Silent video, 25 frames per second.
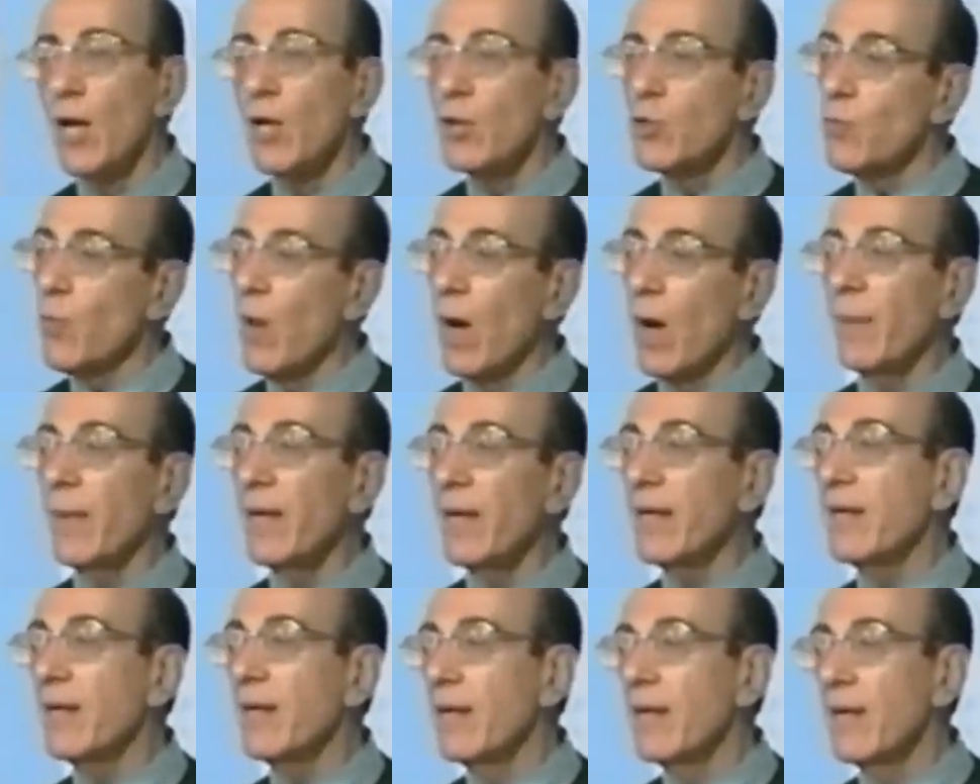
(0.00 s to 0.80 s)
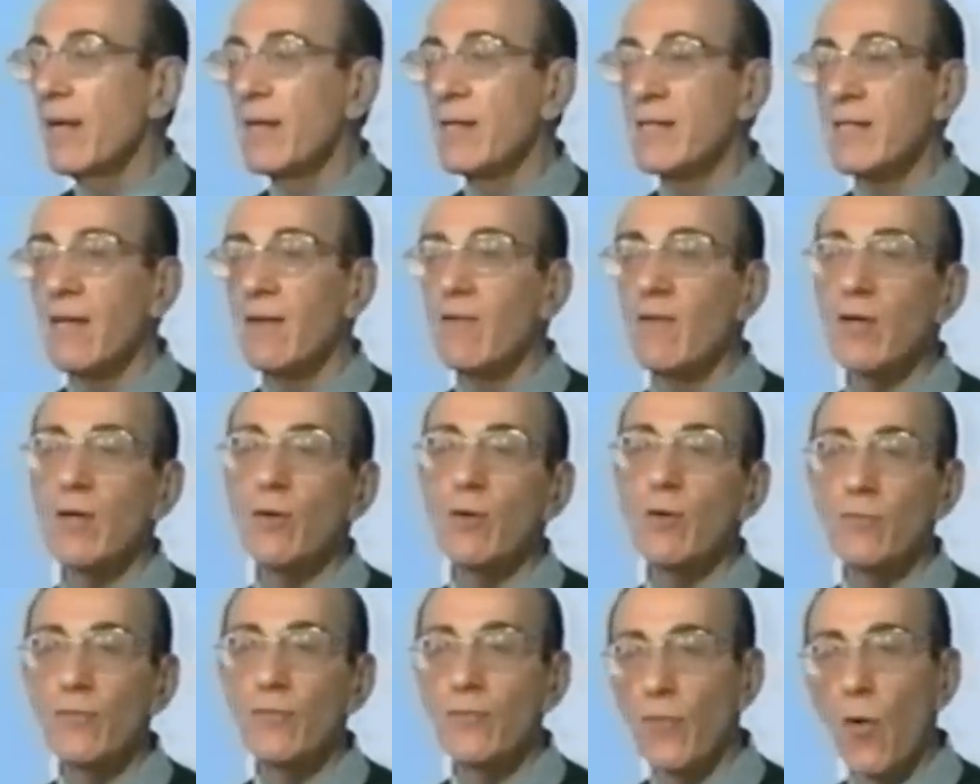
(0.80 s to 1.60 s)
Swami is giving
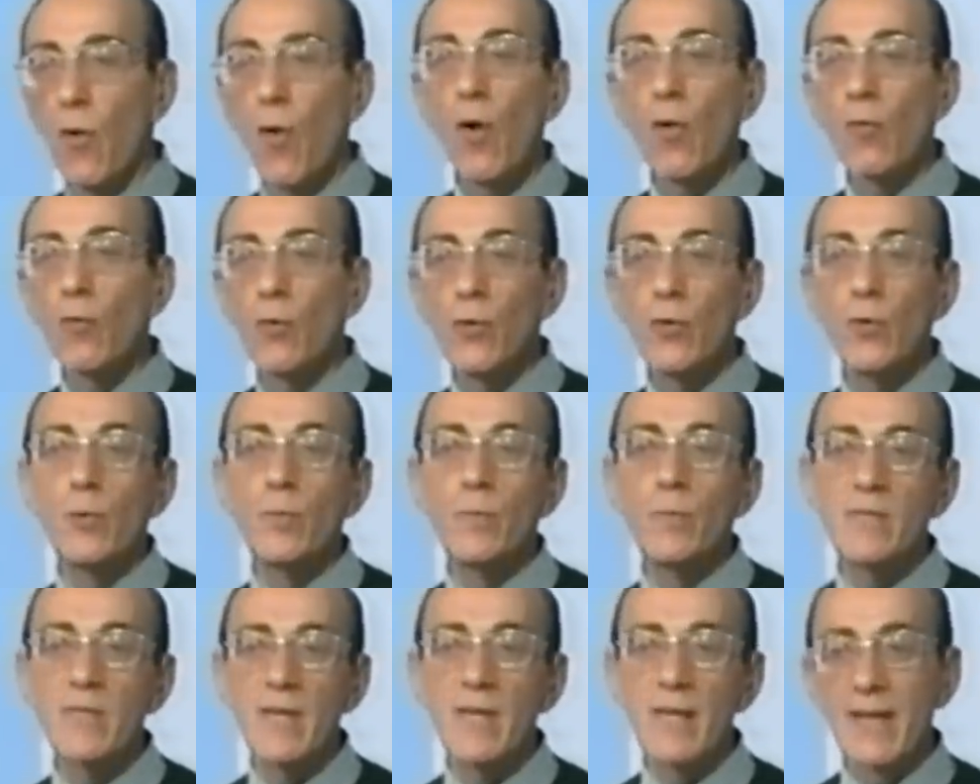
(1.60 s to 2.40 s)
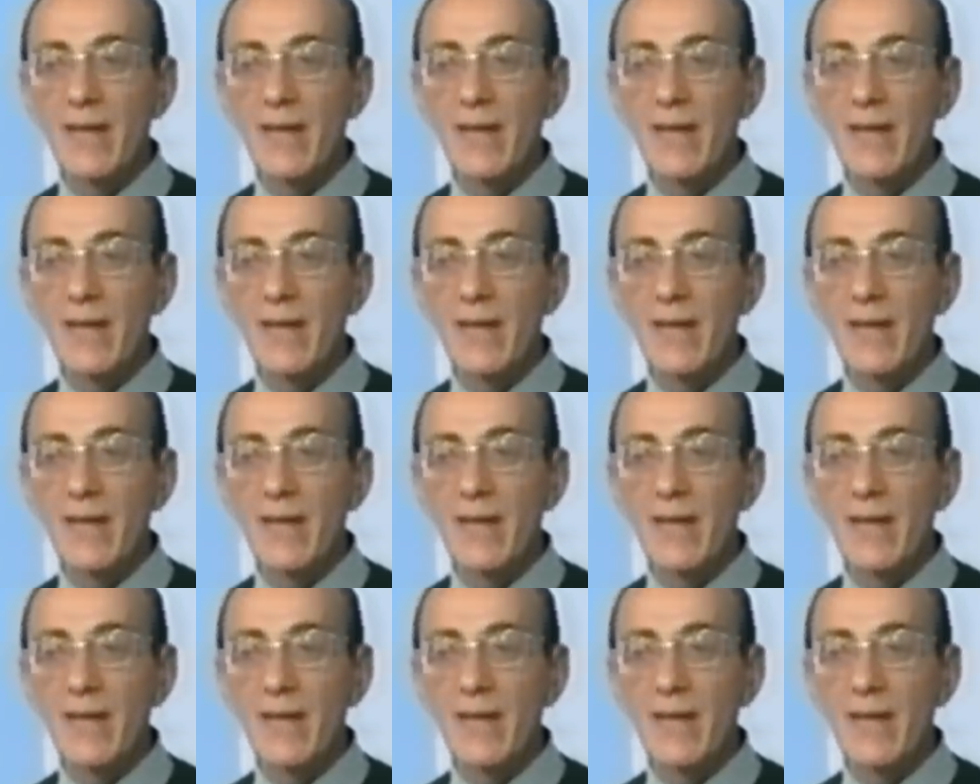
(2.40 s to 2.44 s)
you four rooms